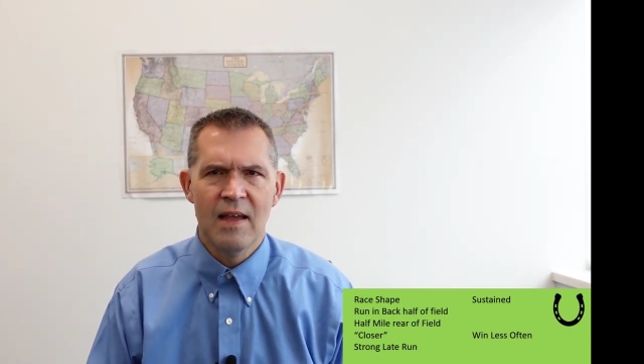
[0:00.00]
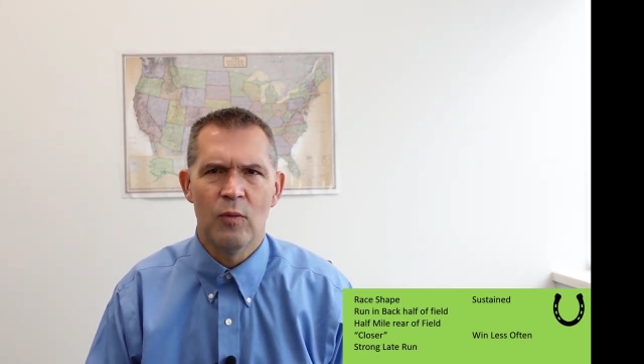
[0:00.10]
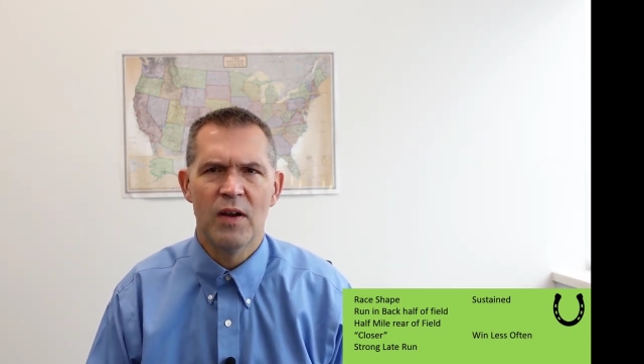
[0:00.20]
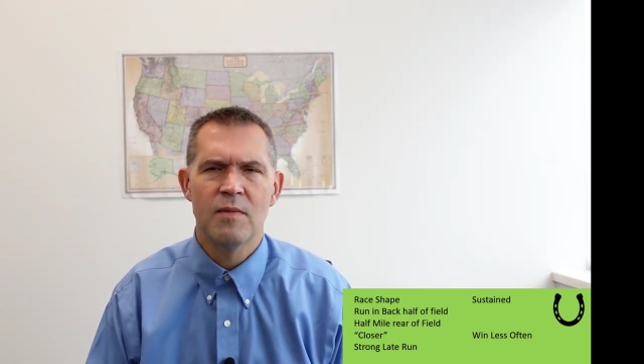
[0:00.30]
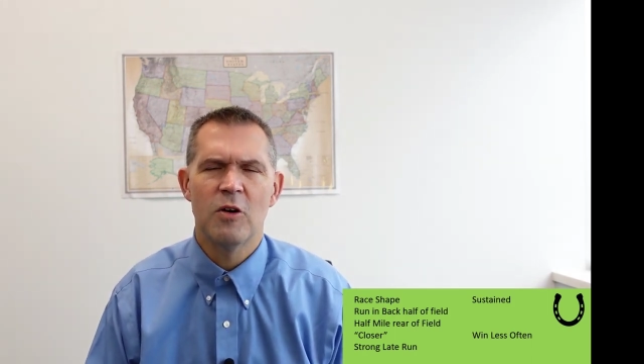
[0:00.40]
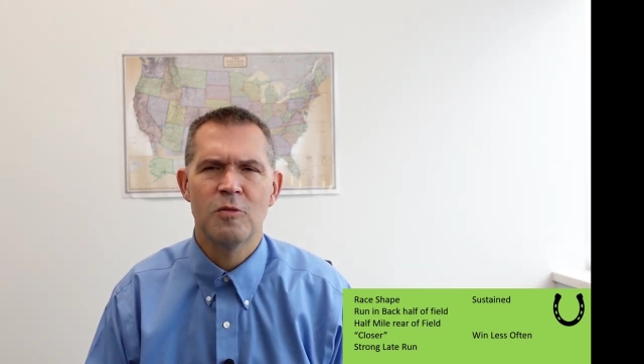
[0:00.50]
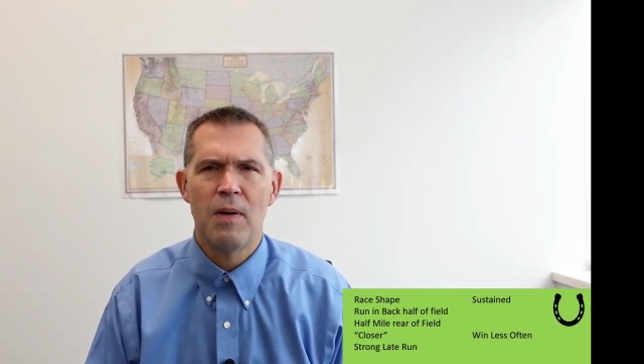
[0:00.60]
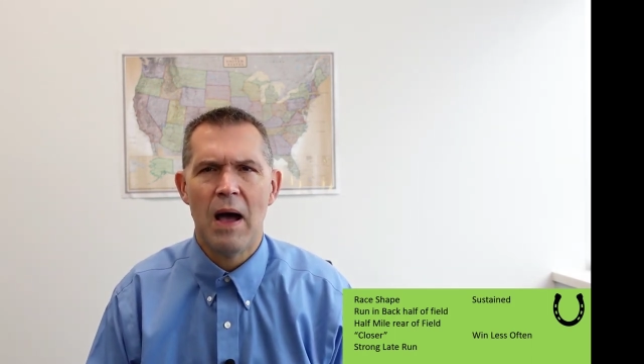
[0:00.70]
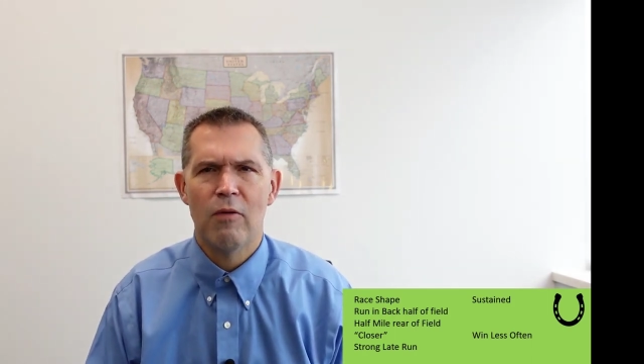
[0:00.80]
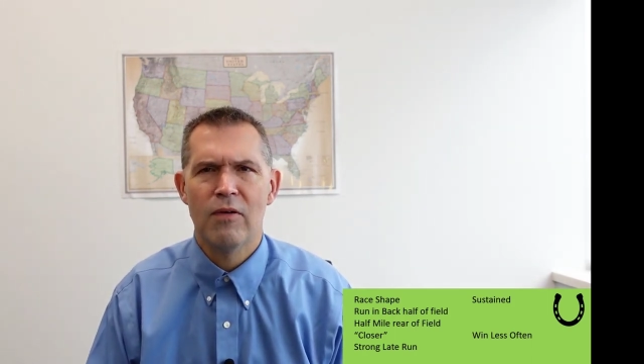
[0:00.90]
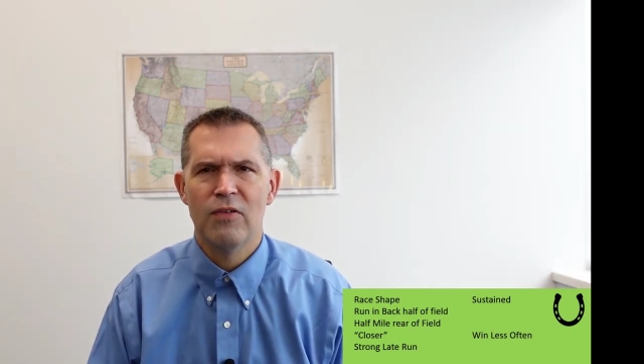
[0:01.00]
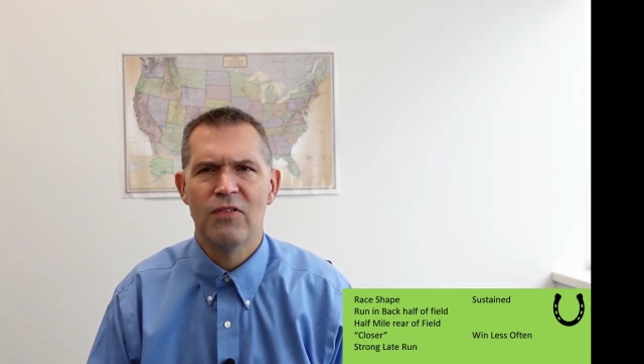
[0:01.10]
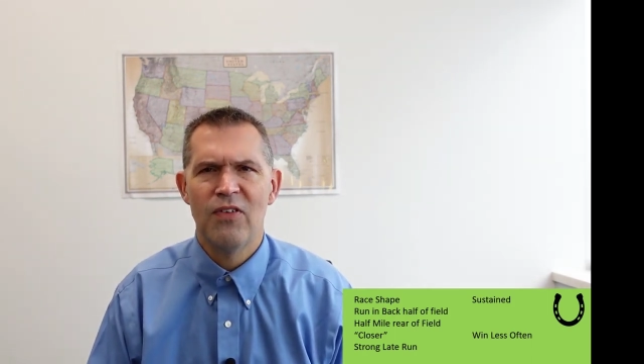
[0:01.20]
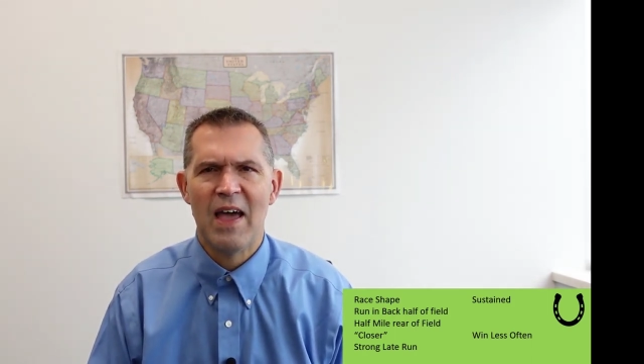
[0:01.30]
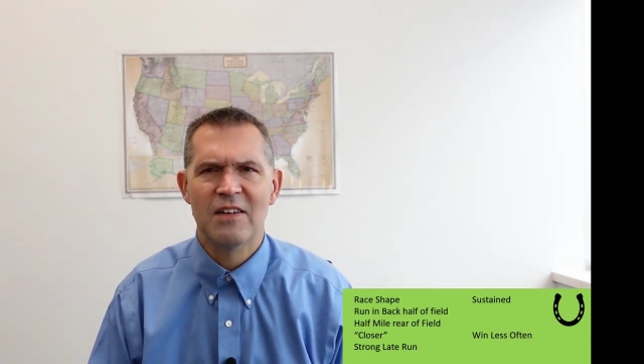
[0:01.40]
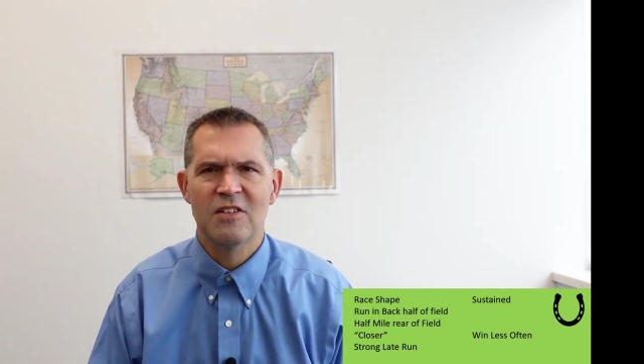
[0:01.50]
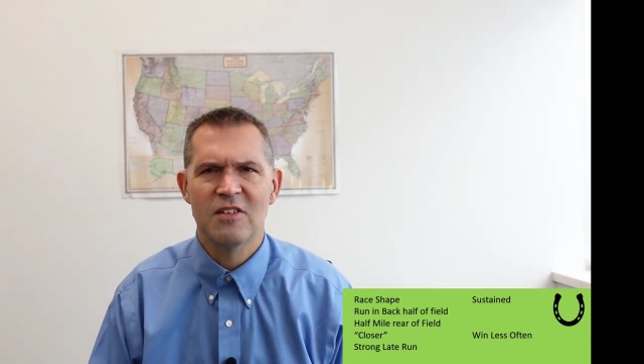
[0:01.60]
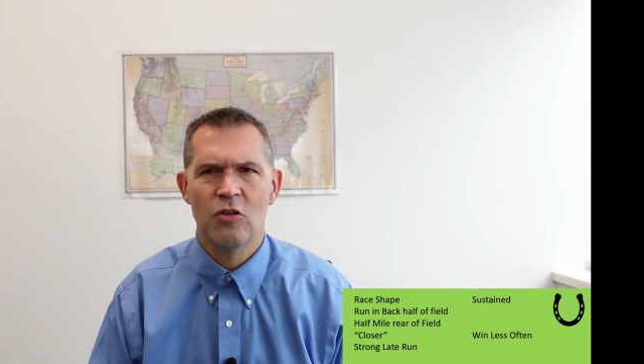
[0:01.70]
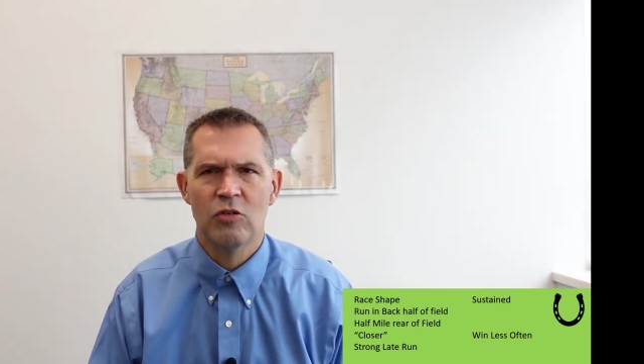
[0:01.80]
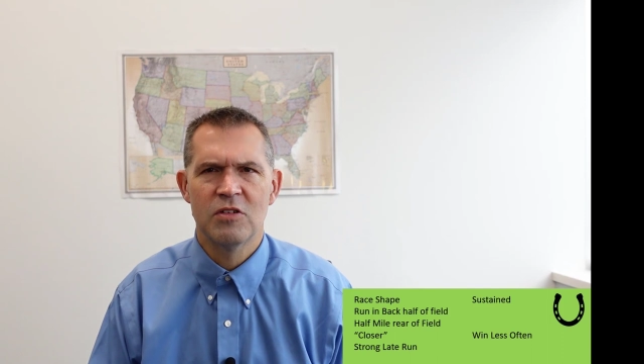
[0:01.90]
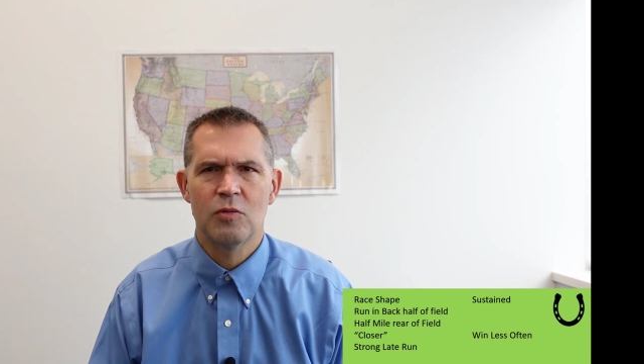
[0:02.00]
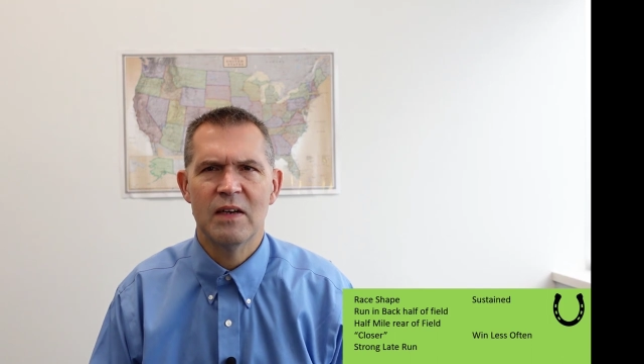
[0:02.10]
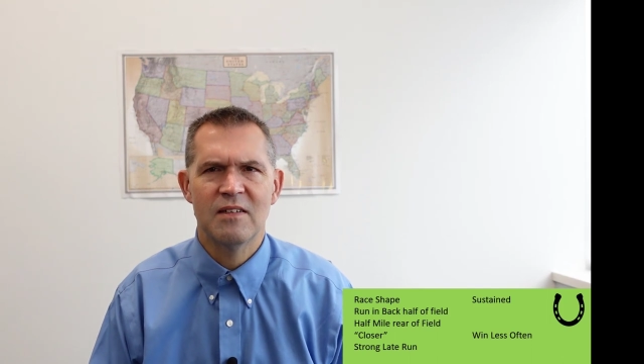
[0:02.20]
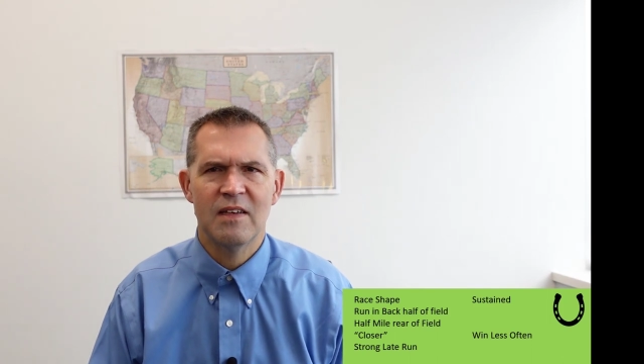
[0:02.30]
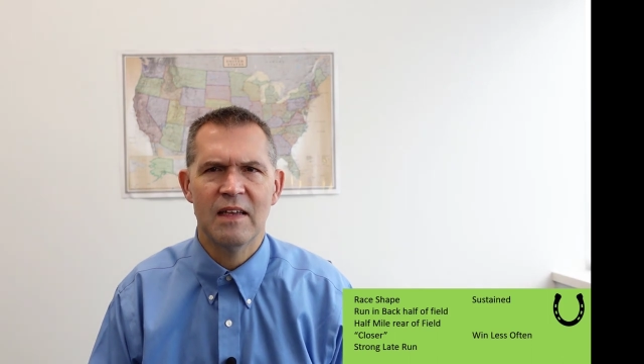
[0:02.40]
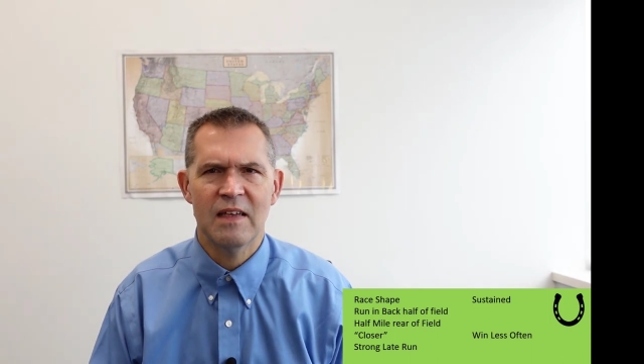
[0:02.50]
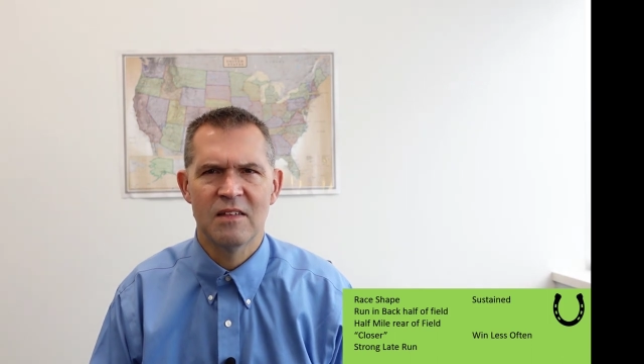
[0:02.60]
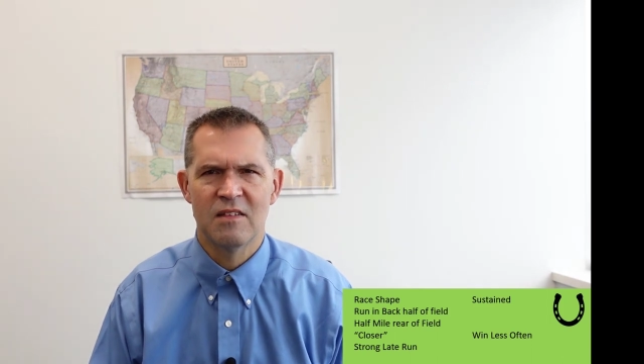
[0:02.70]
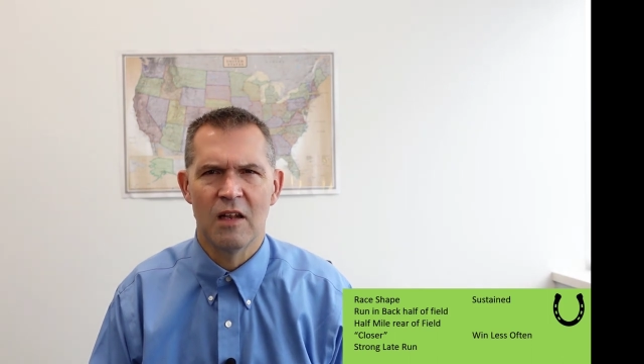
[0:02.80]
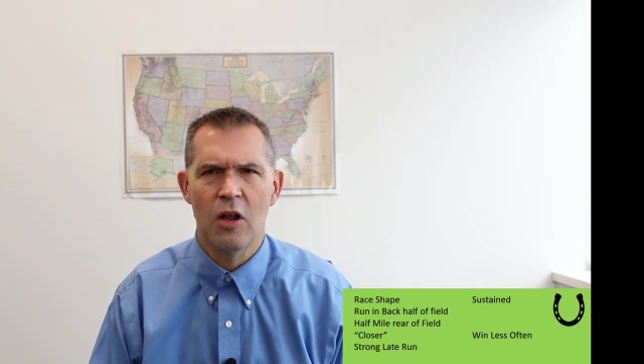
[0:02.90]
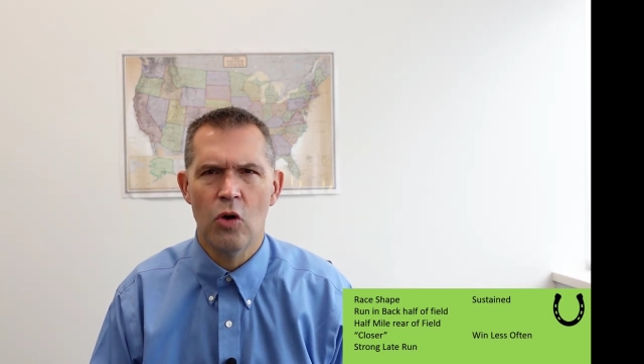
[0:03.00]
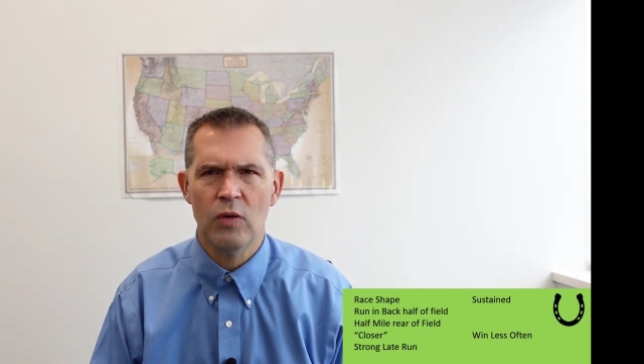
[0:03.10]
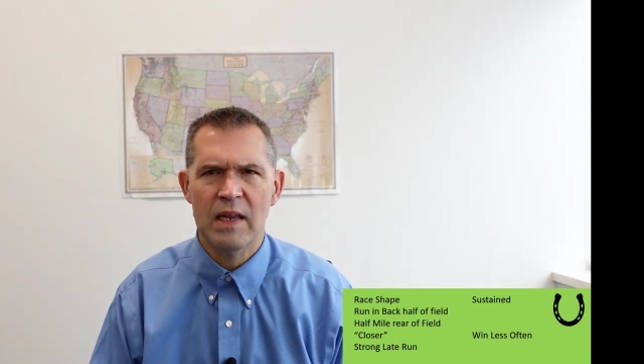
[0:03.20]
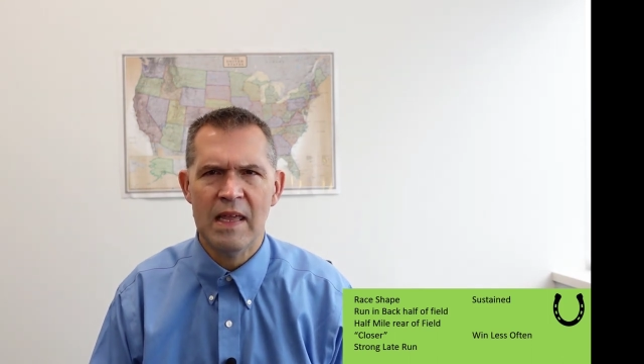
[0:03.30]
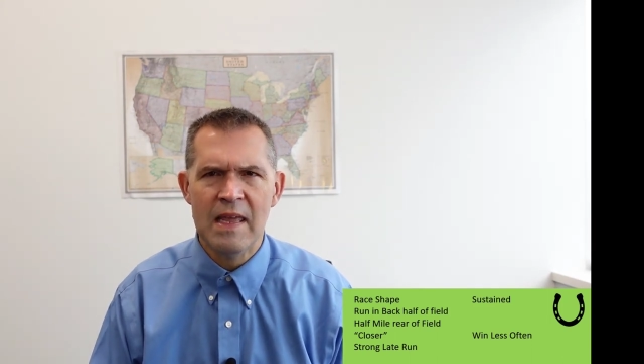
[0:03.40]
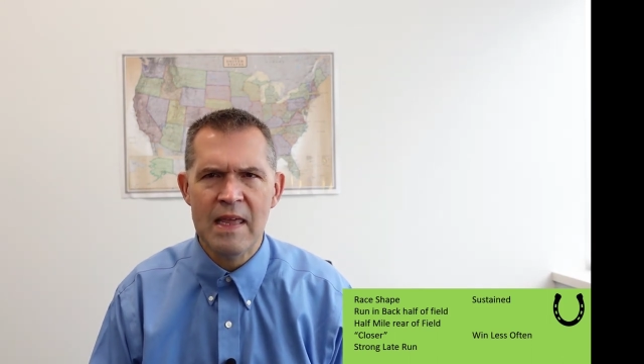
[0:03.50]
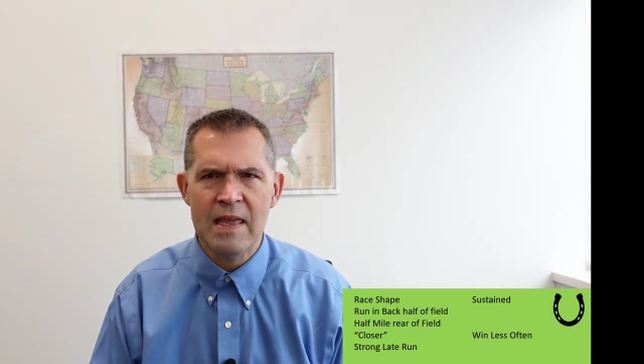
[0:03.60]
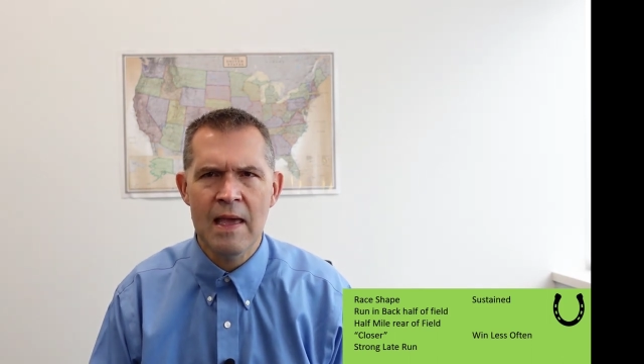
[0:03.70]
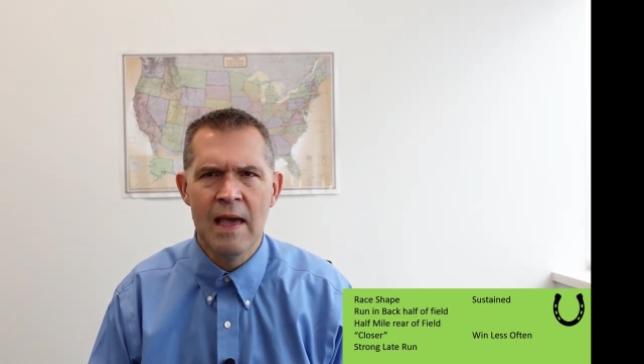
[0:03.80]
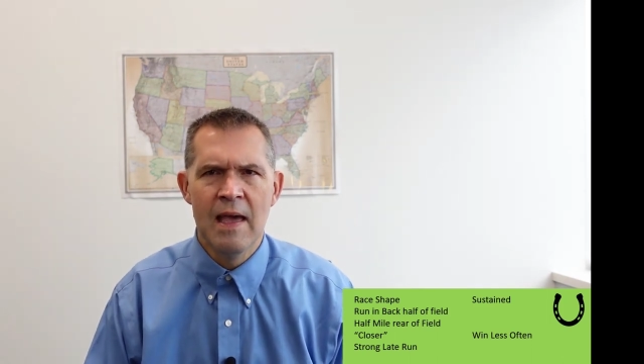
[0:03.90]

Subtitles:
One of the most powerful factors in horse racing is the lone E.